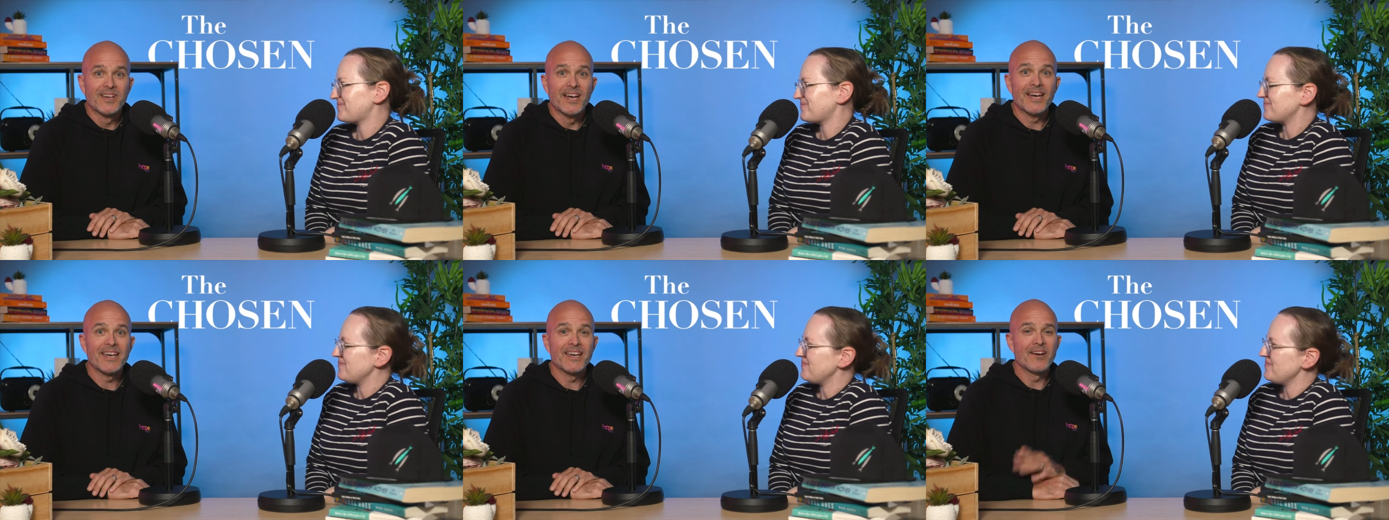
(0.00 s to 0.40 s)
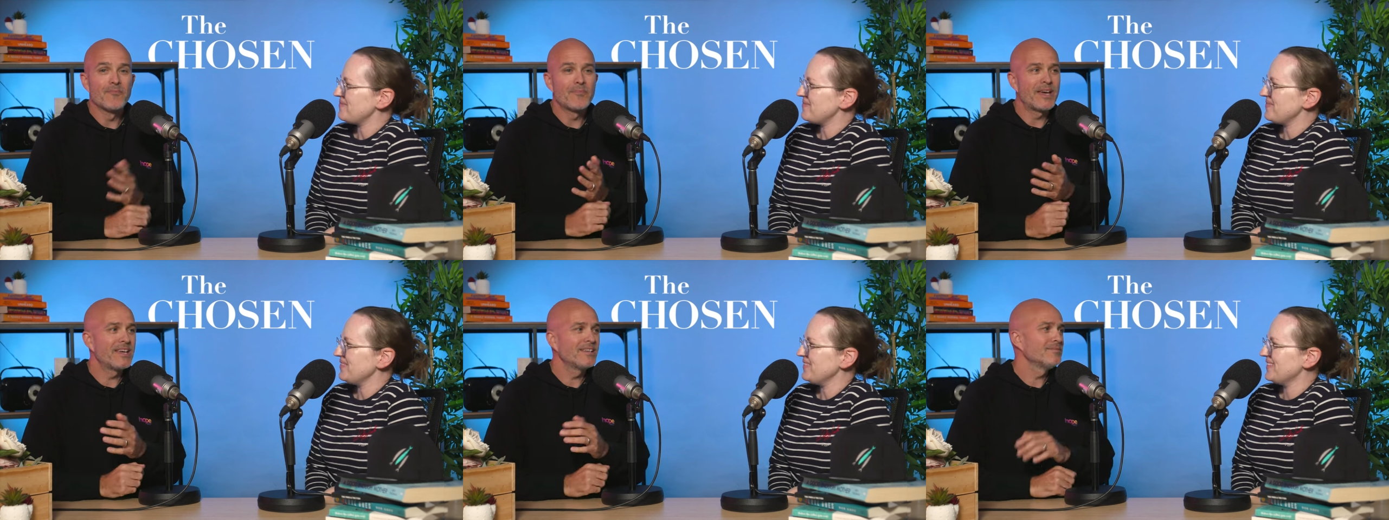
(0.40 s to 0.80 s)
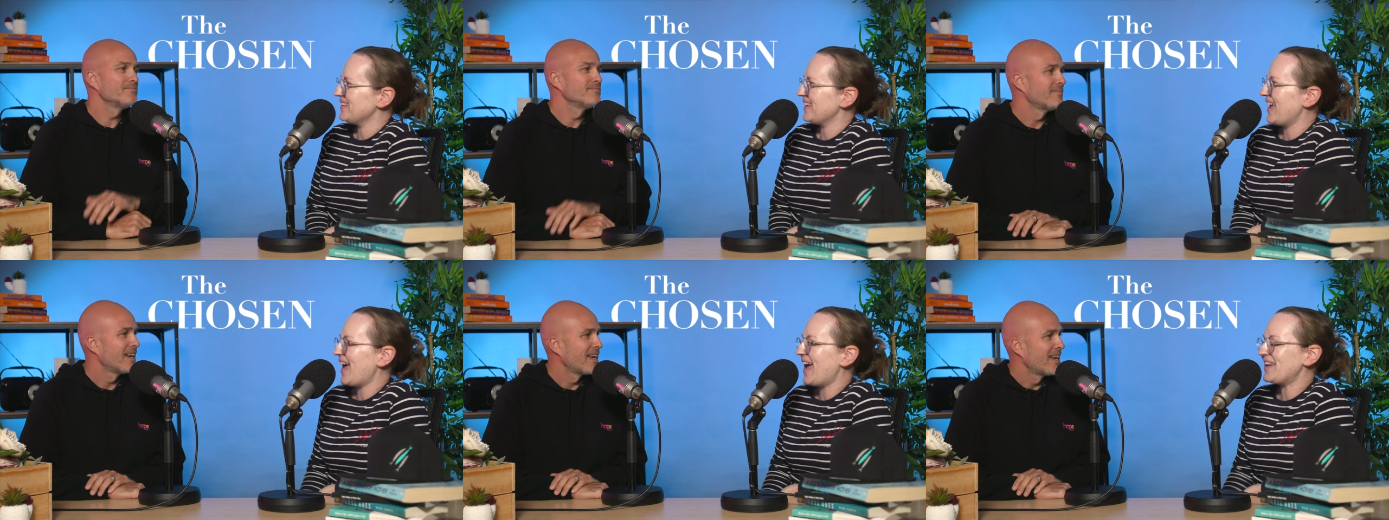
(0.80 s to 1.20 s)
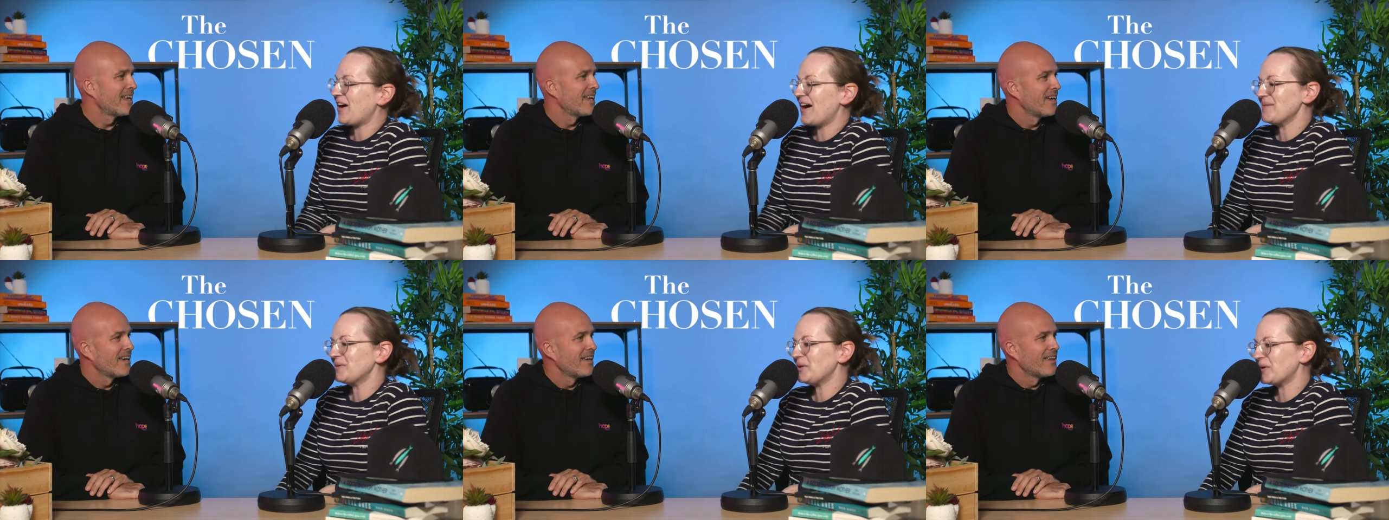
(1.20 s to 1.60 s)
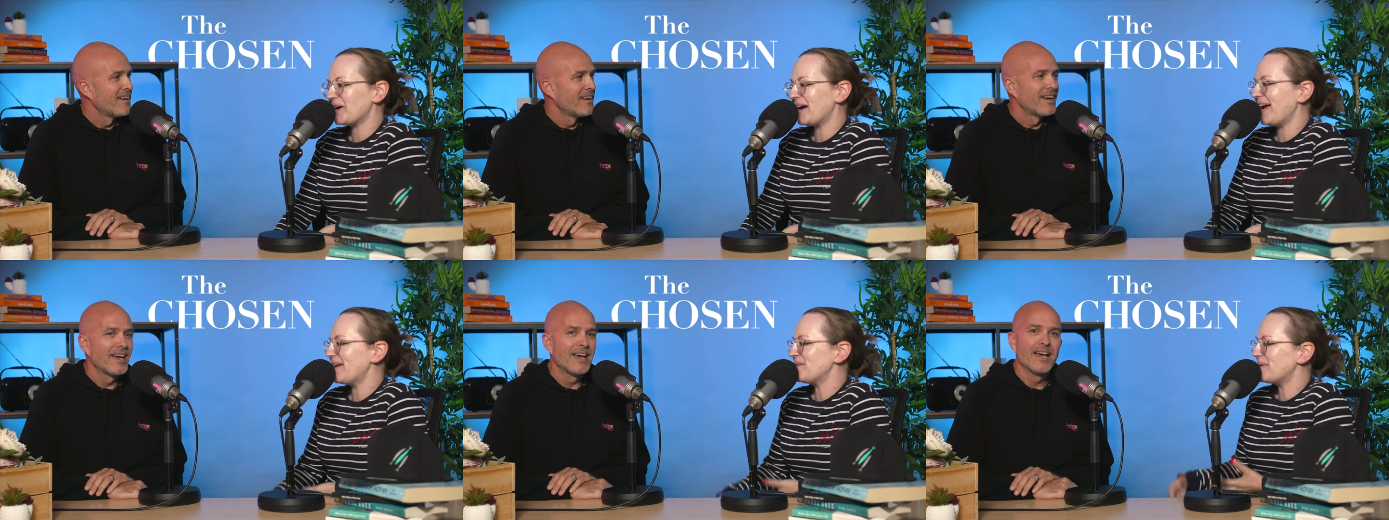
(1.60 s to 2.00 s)
Speaker 1: Hey, I'm Ben.
Speaker 2: And I'm
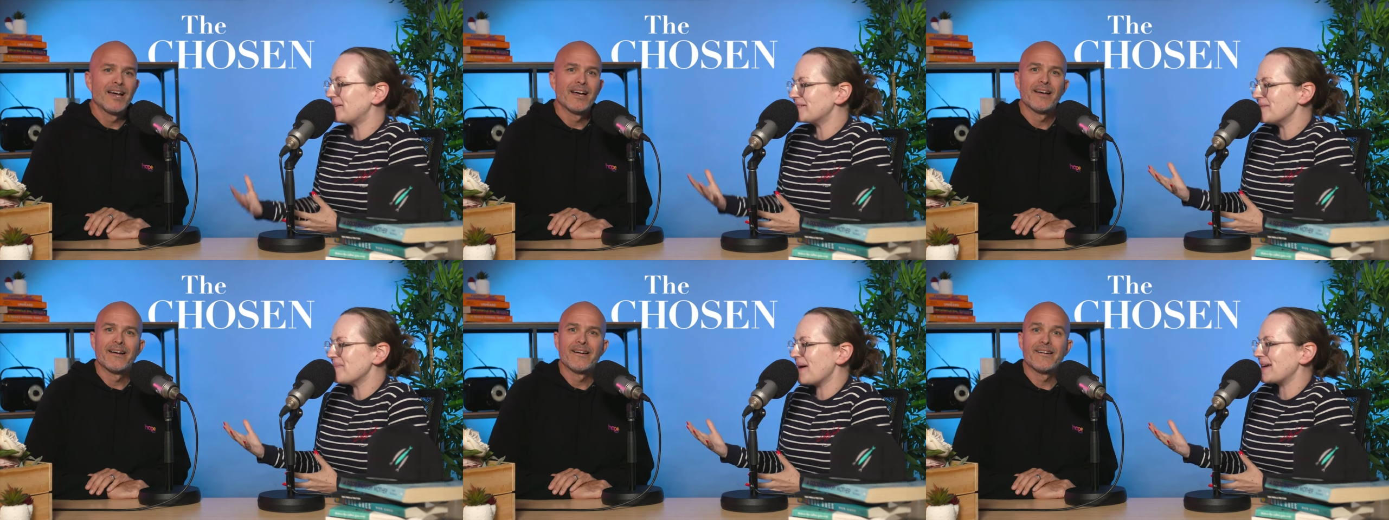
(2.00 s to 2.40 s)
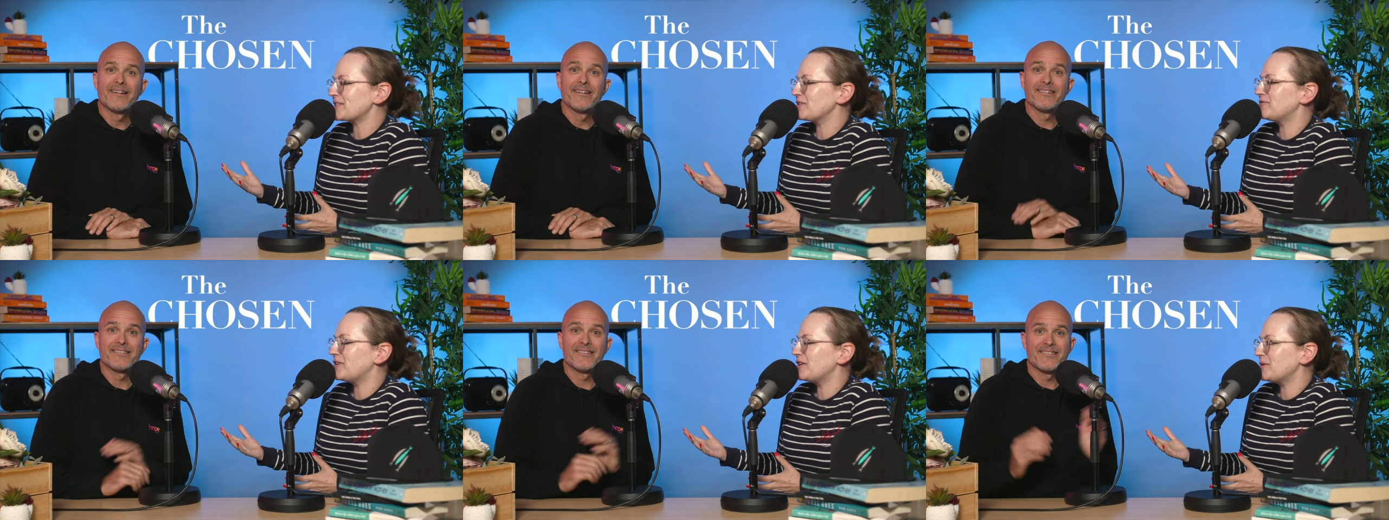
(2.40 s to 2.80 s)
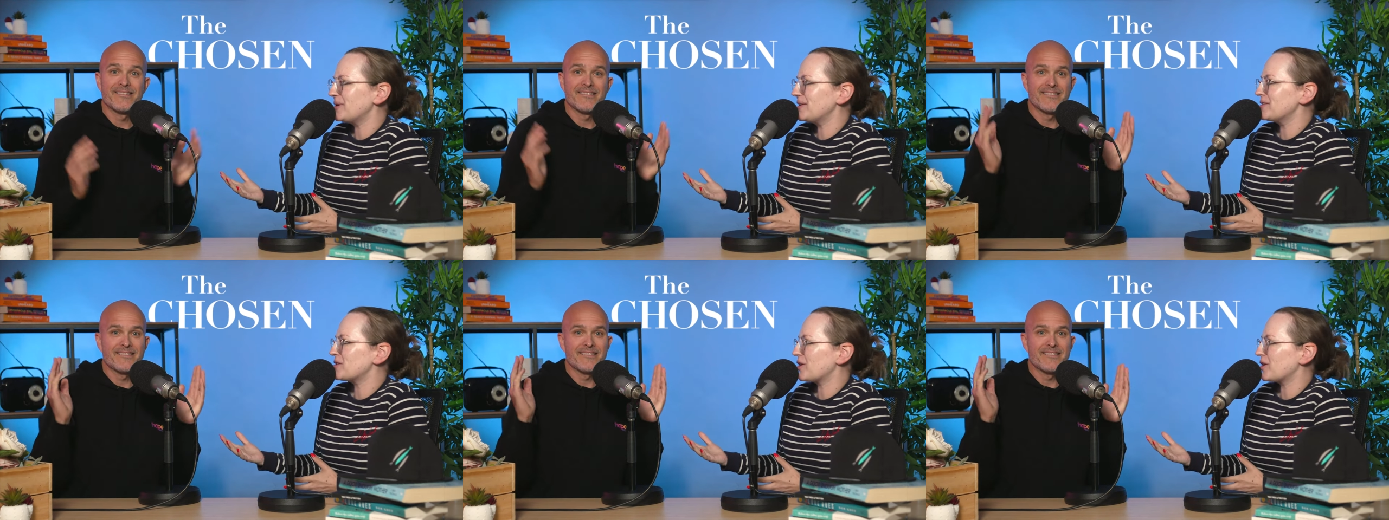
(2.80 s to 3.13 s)
Laura, and welcome back to Following The